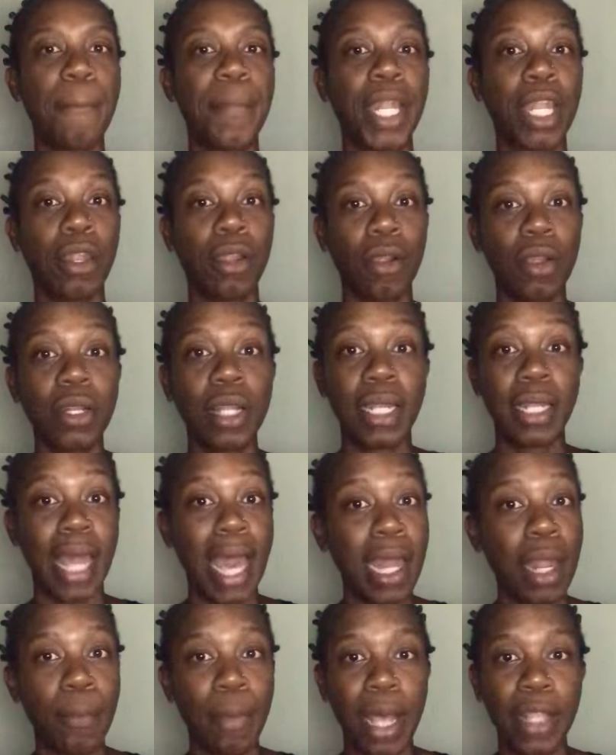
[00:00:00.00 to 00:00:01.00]
and learn a
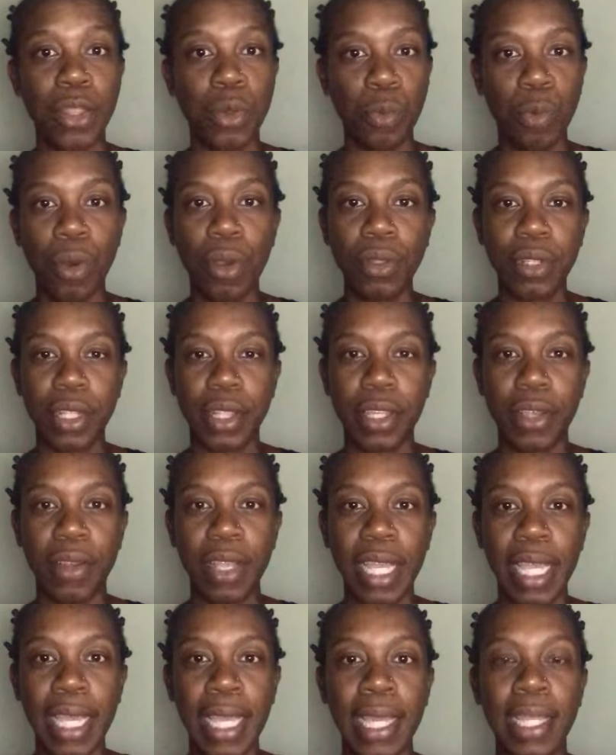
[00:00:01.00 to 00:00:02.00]
lot about the world that they're
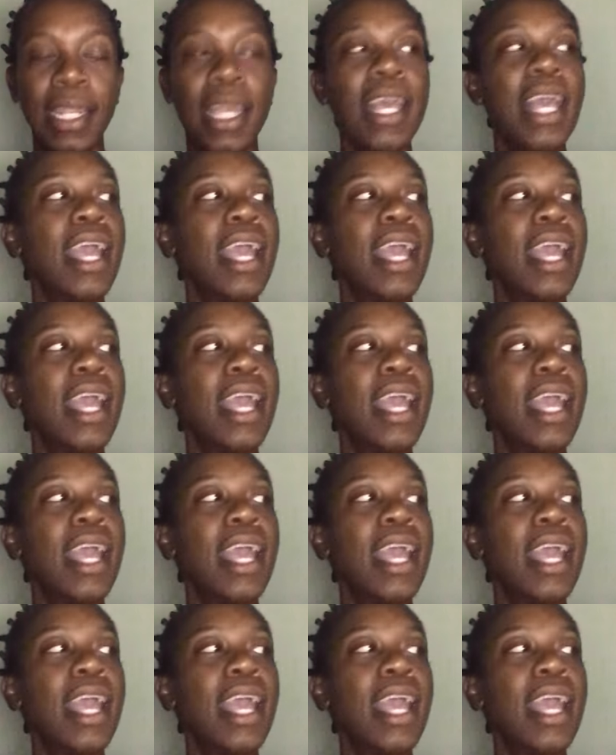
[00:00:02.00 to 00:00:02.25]
in.